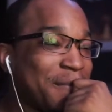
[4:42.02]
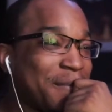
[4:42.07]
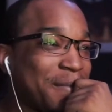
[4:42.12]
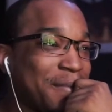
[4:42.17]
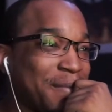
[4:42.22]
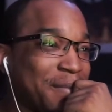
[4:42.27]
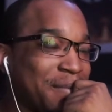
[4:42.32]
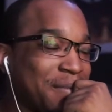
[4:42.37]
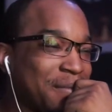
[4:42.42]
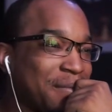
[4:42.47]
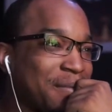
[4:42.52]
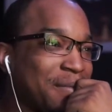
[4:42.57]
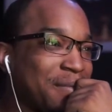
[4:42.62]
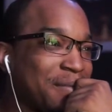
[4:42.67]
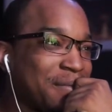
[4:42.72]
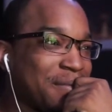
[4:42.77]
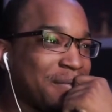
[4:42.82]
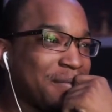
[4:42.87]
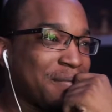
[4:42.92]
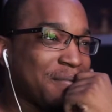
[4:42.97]

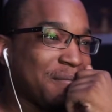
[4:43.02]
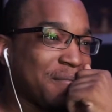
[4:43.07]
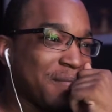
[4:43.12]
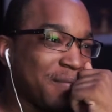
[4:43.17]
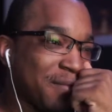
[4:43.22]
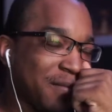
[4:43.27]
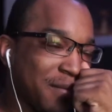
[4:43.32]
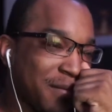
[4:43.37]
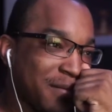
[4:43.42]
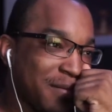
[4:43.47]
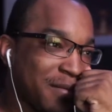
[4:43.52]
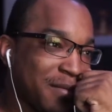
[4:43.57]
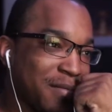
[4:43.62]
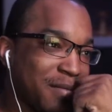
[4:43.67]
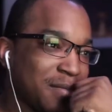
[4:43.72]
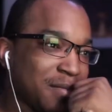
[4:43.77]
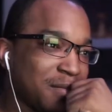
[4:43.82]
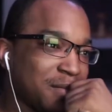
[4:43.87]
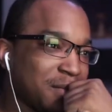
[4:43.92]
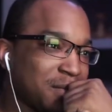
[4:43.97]

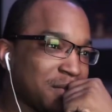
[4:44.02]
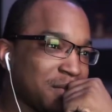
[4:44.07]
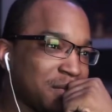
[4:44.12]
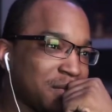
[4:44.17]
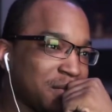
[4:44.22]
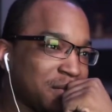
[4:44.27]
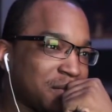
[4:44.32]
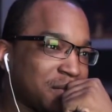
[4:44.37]
[no speech]